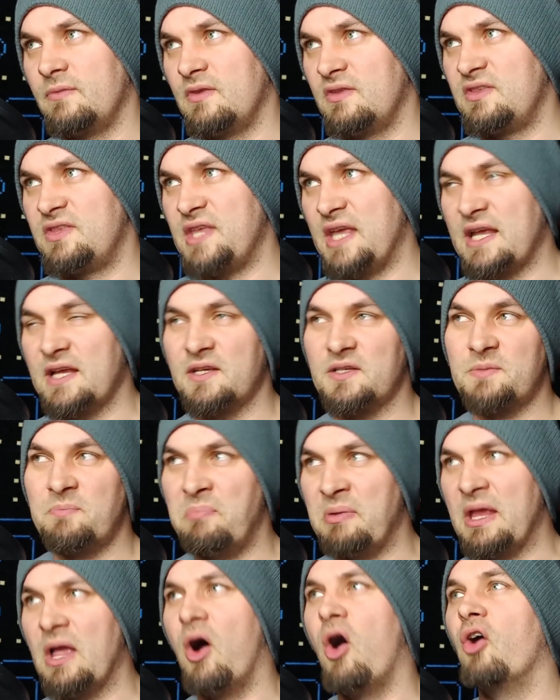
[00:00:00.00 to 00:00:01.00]
things
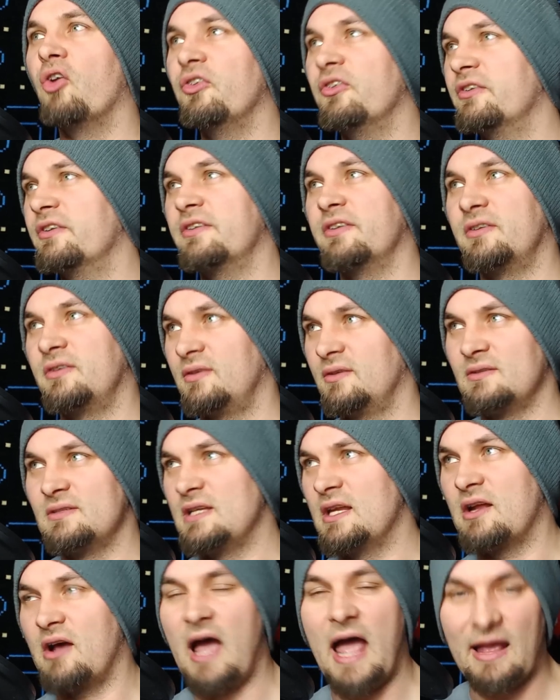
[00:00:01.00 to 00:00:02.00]
beyond,
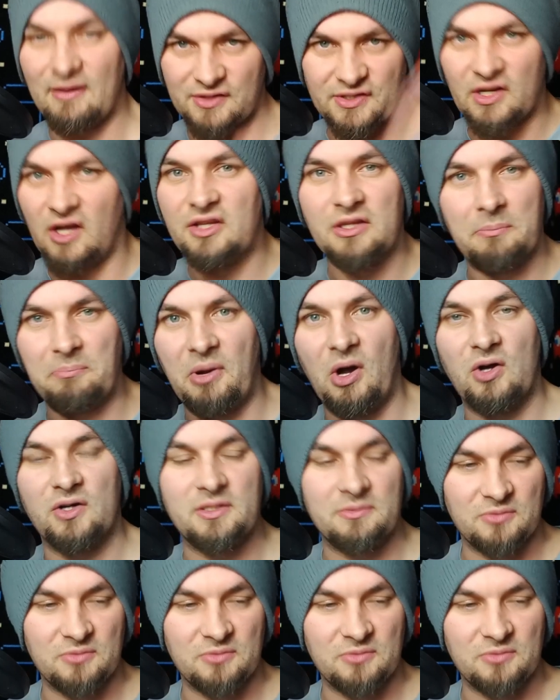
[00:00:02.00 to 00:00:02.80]
you know, outside the box.